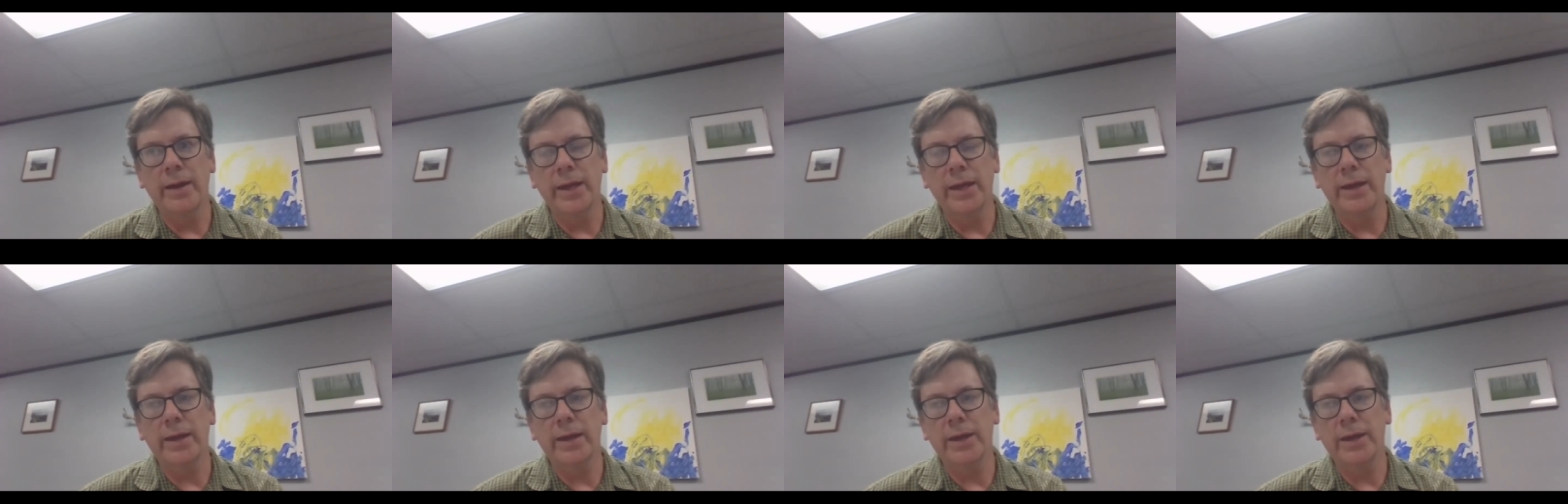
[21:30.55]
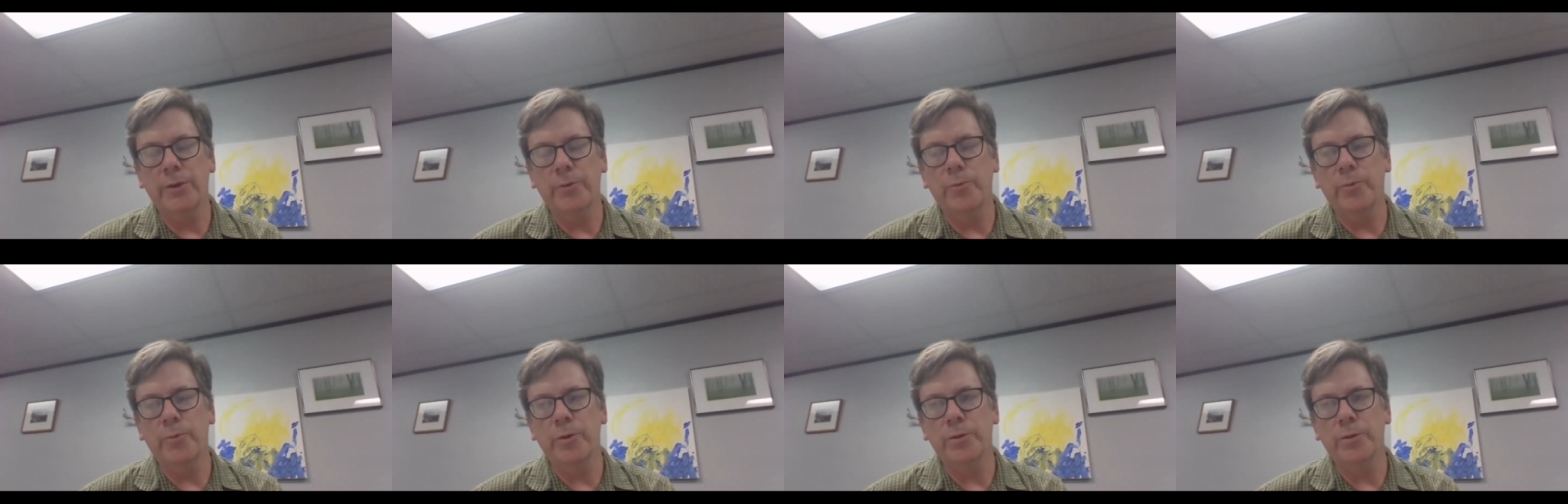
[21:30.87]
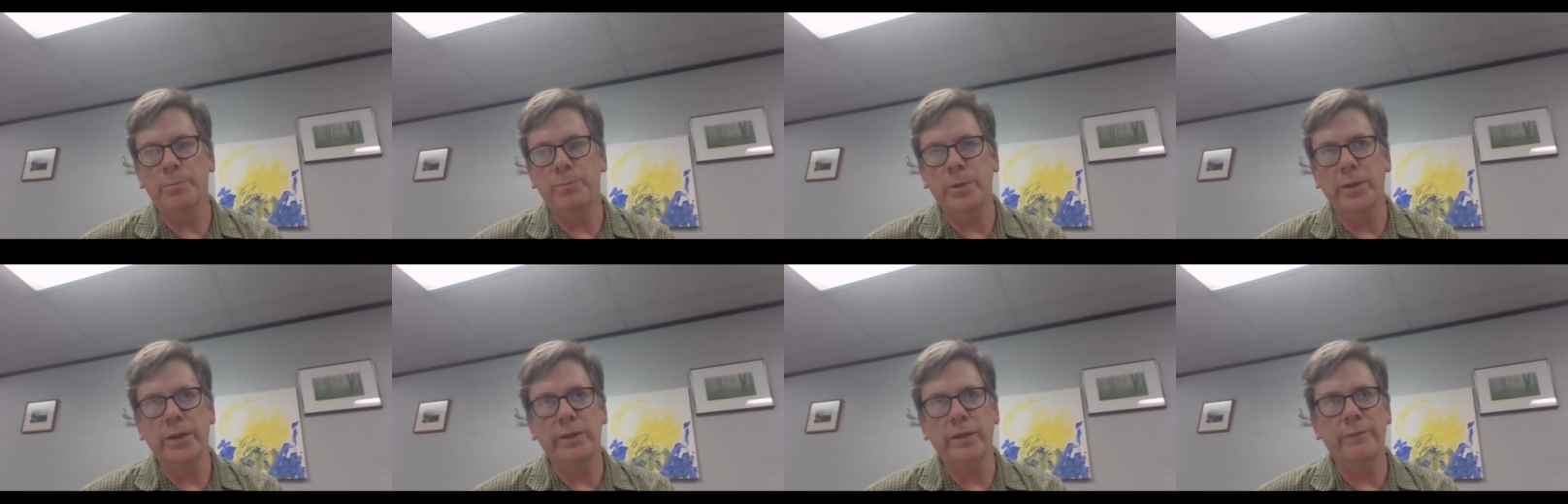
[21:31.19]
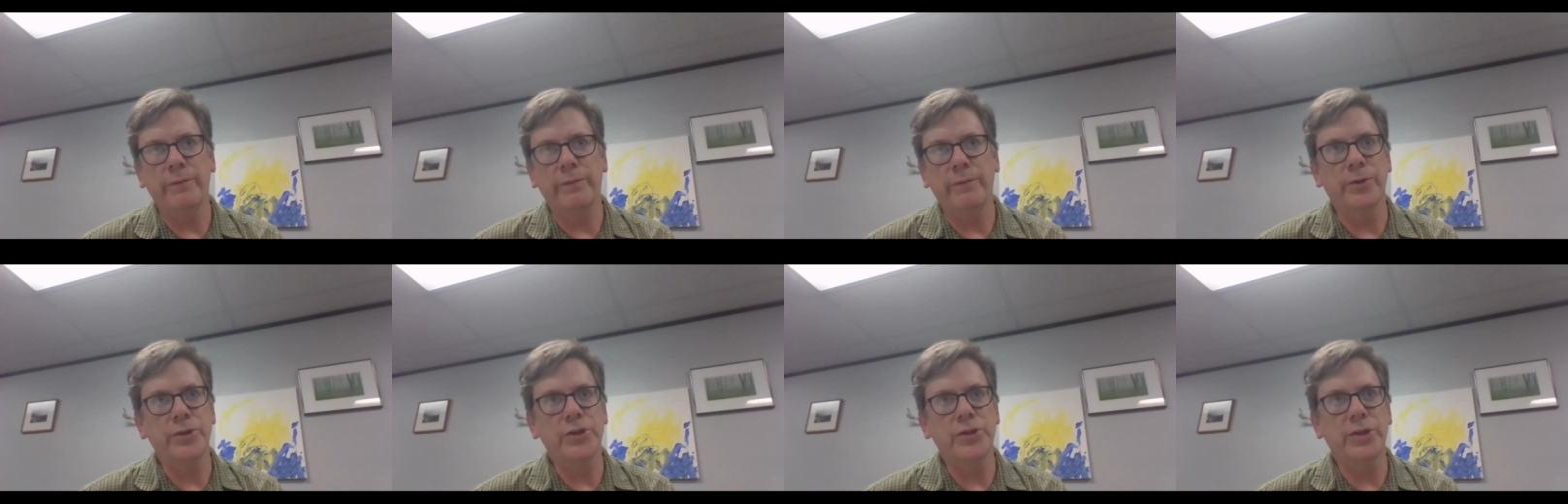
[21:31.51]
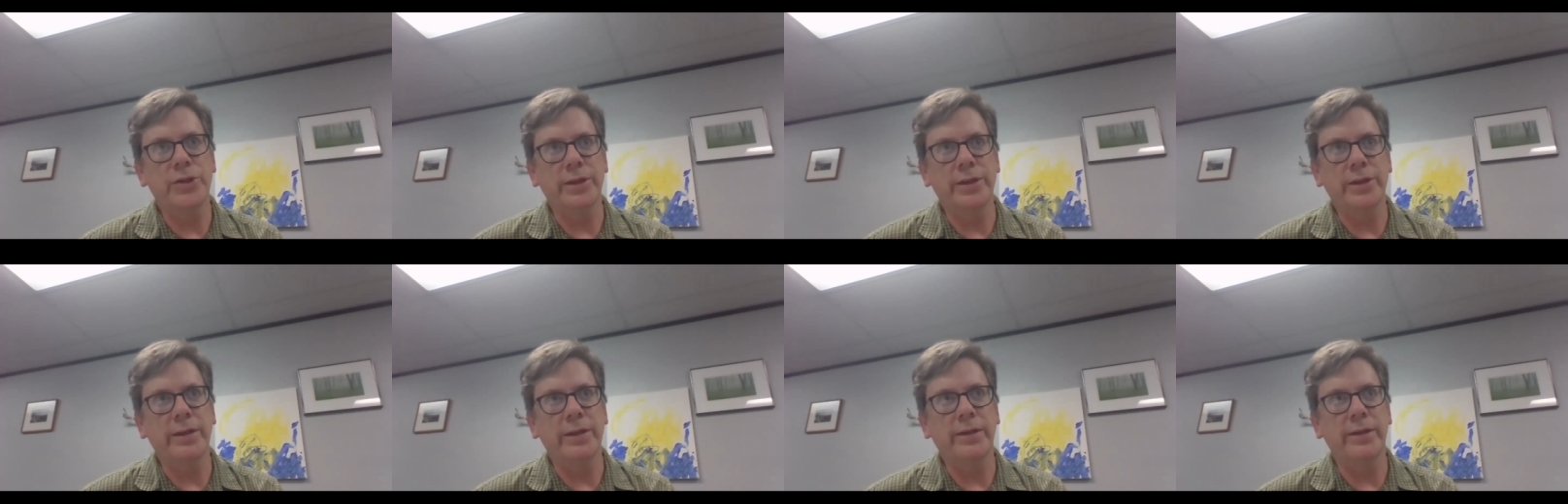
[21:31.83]
it, it, would be
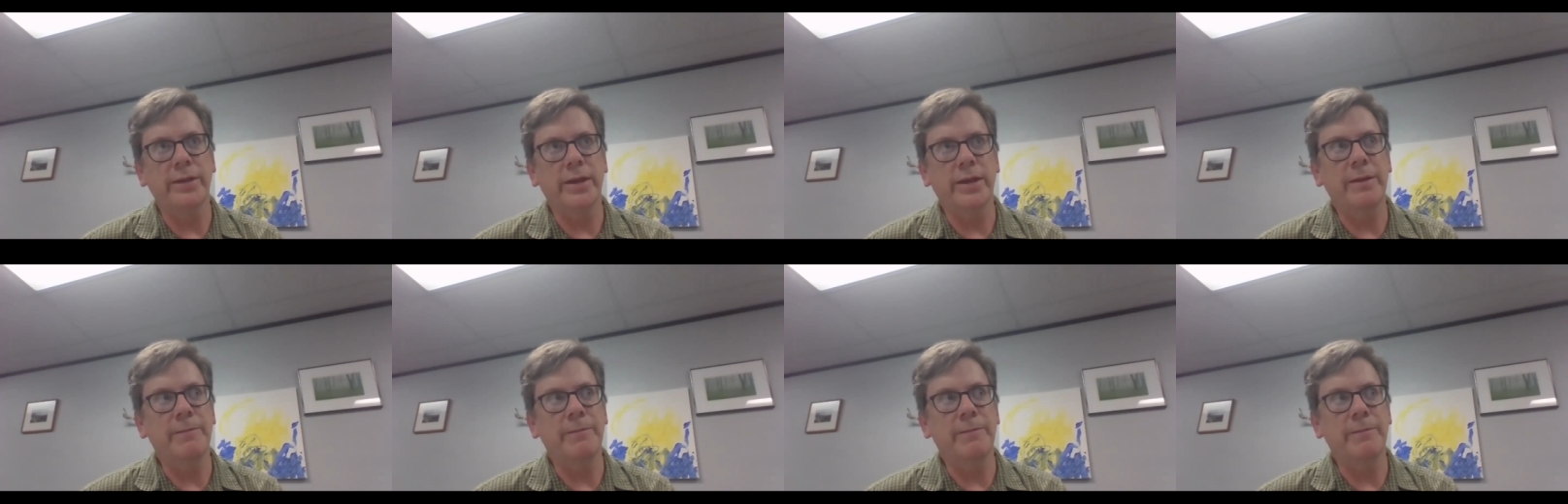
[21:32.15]
virtually